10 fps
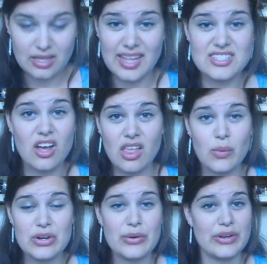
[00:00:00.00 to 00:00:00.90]
That's all I
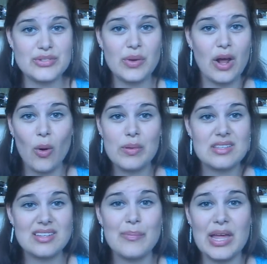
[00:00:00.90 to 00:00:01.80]
want to do. I just want to open
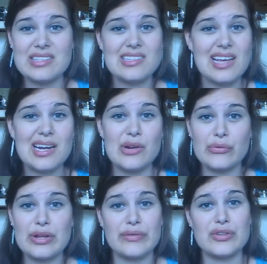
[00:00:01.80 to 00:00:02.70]
this up and sit down and
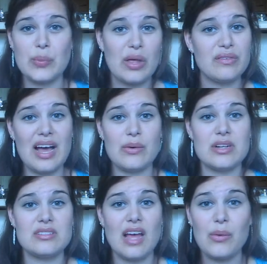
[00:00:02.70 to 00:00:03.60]
read for 12
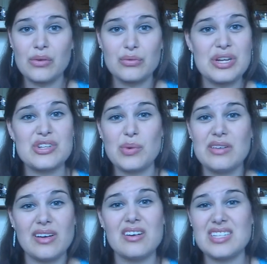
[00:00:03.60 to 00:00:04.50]
hours. I want to read
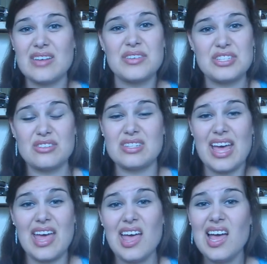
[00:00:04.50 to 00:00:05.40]
12 hours every single
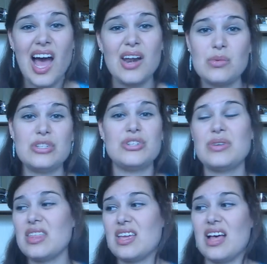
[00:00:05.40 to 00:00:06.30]
day. I don't want to do
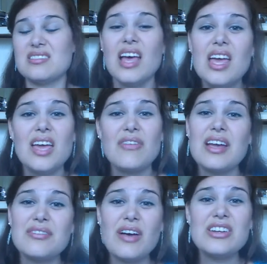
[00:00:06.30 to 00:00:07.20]
anything else. If
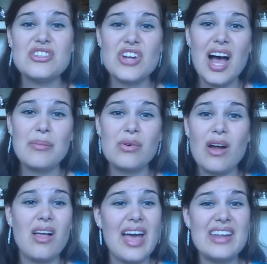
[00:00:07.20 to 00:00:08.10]
I could find a job
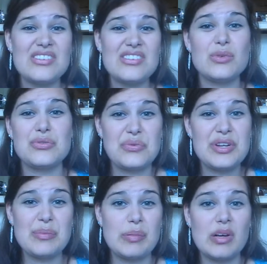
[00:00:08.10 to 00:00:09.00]
where all I had was
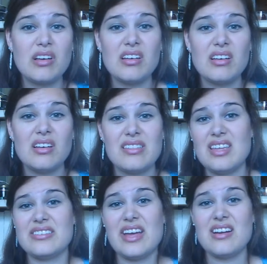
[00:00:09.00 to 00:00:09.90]
read a book the
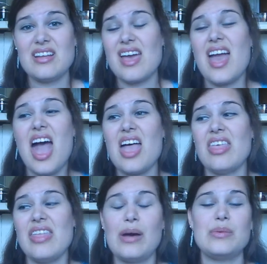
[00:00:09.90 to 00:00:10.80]
entire day,
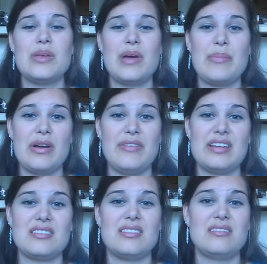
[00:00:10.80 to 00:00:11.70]
that would be my
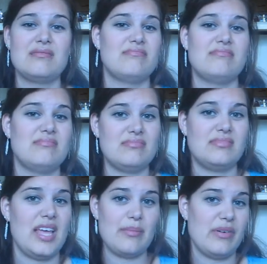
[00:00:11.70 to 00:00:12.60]
perfect,
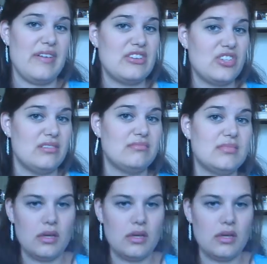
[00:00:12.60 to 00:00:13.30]
like, profession.